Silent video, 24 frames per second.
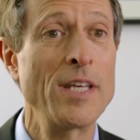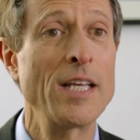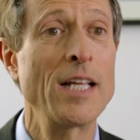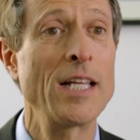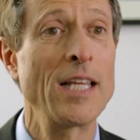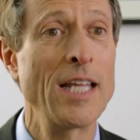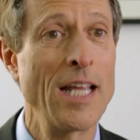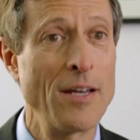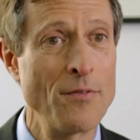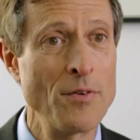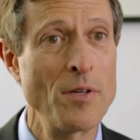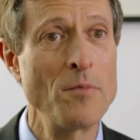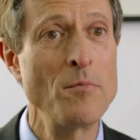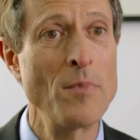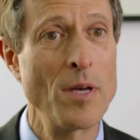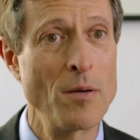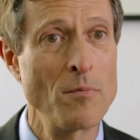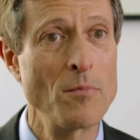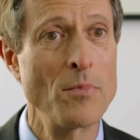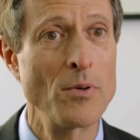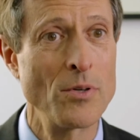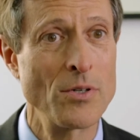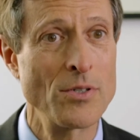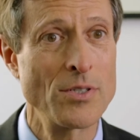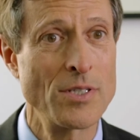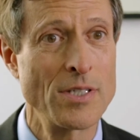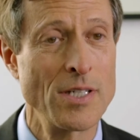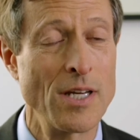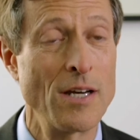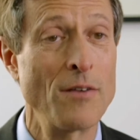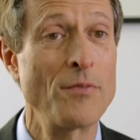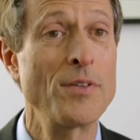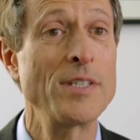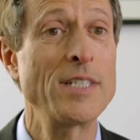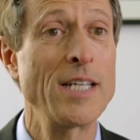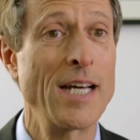the 11 members
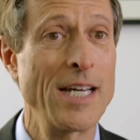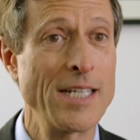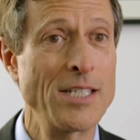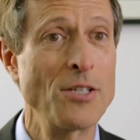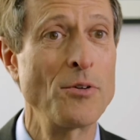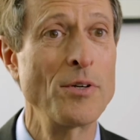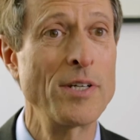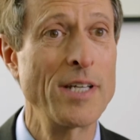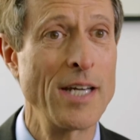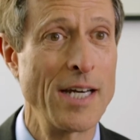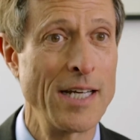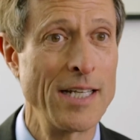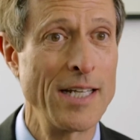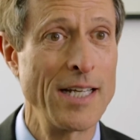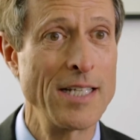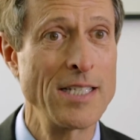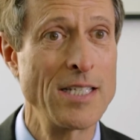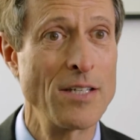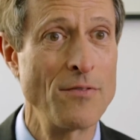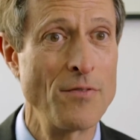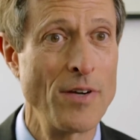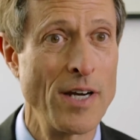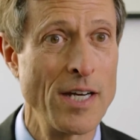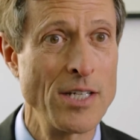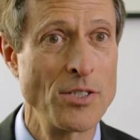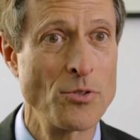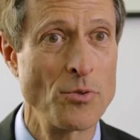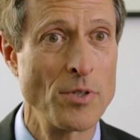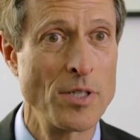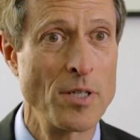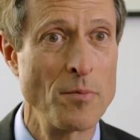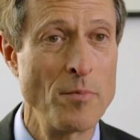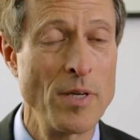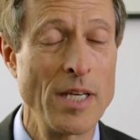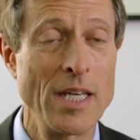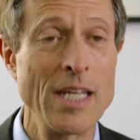of the Dietary Guidelines Advisory
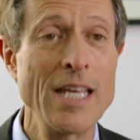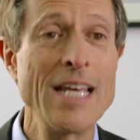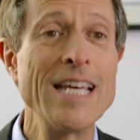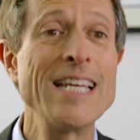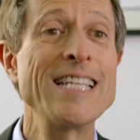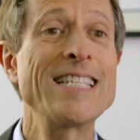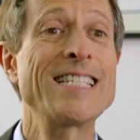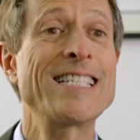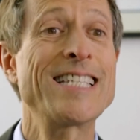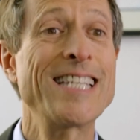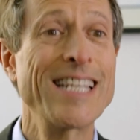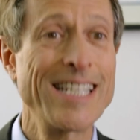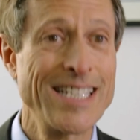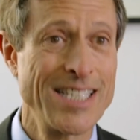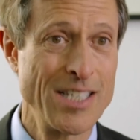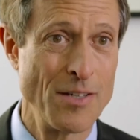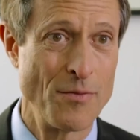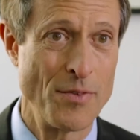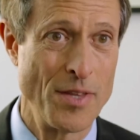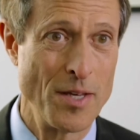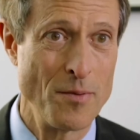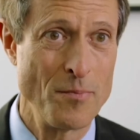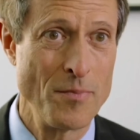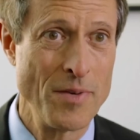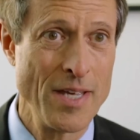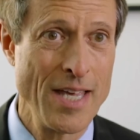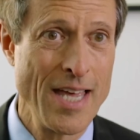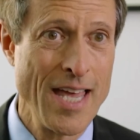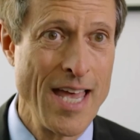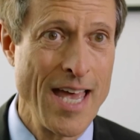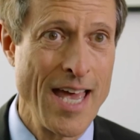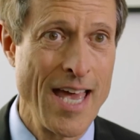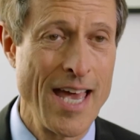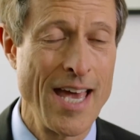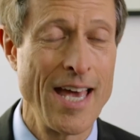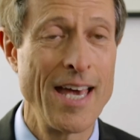Committee. Six of them
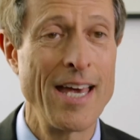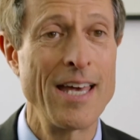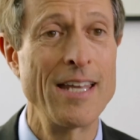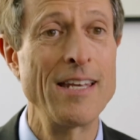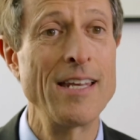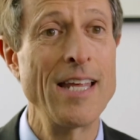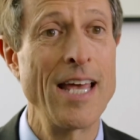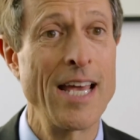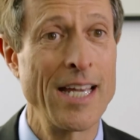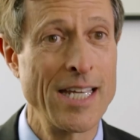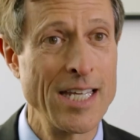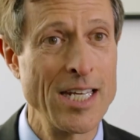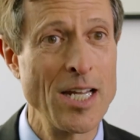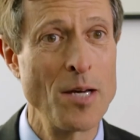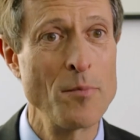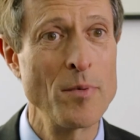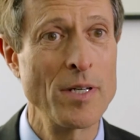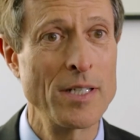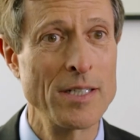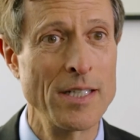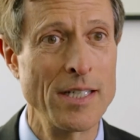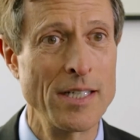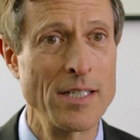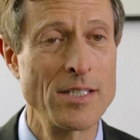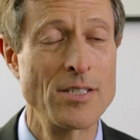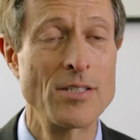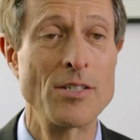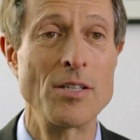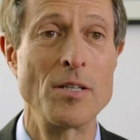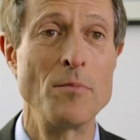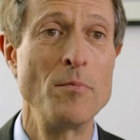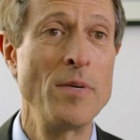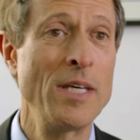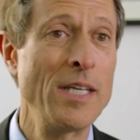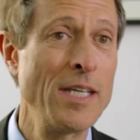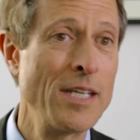had economic links to
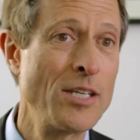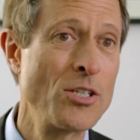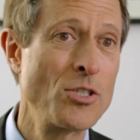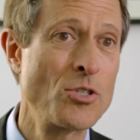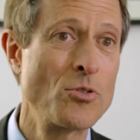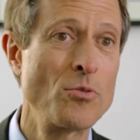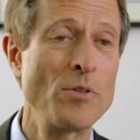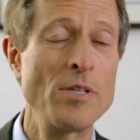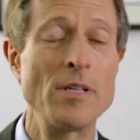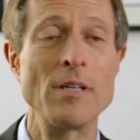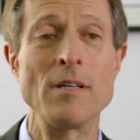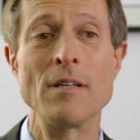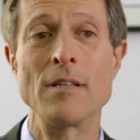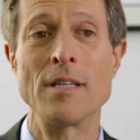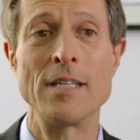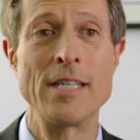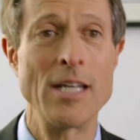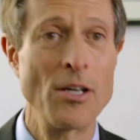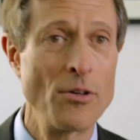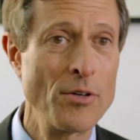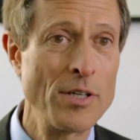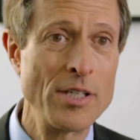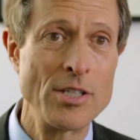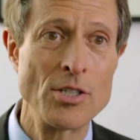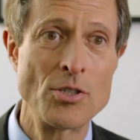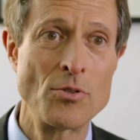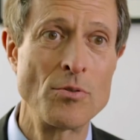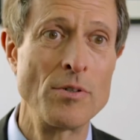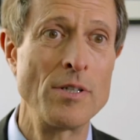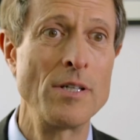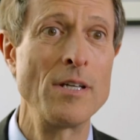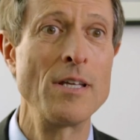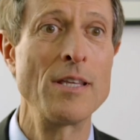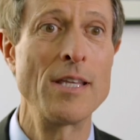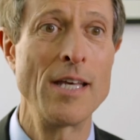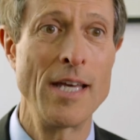the meat industry, the dairy
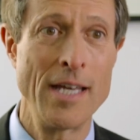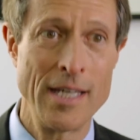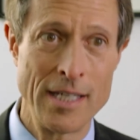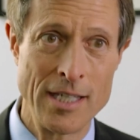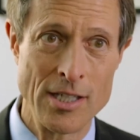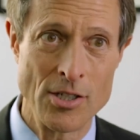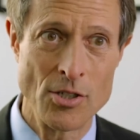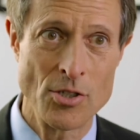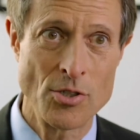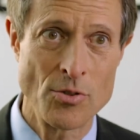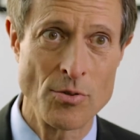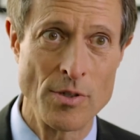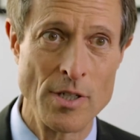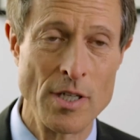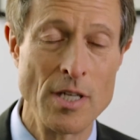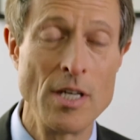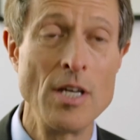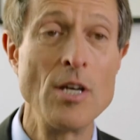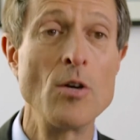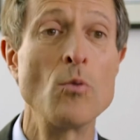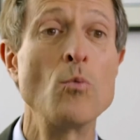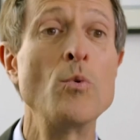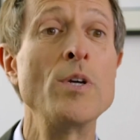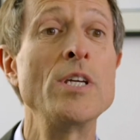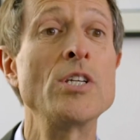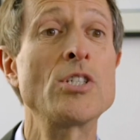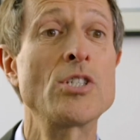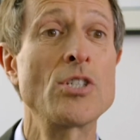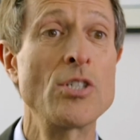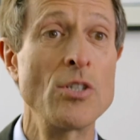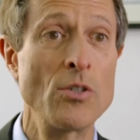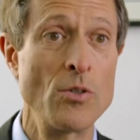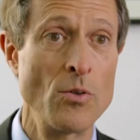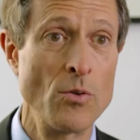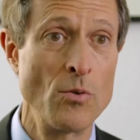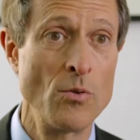industry, the egg industry. We
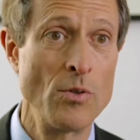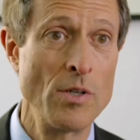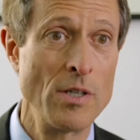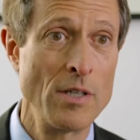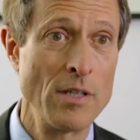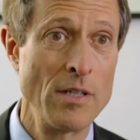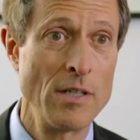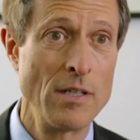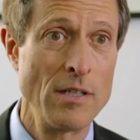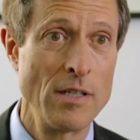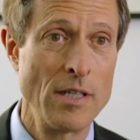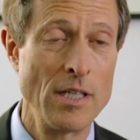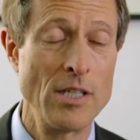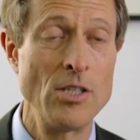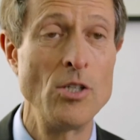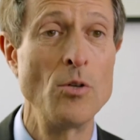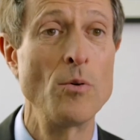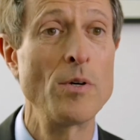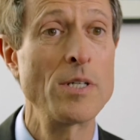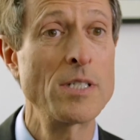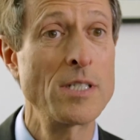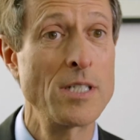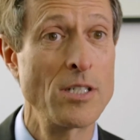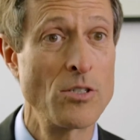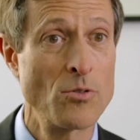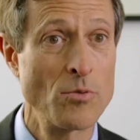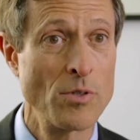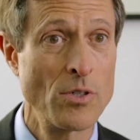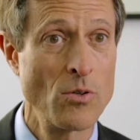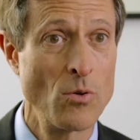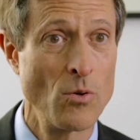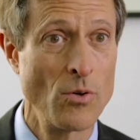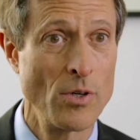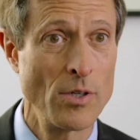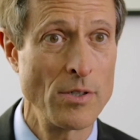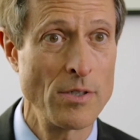sued in U.S. District
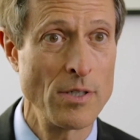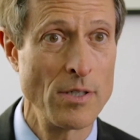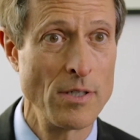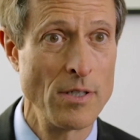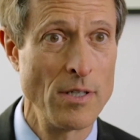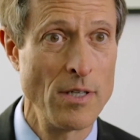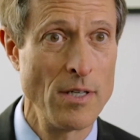Court,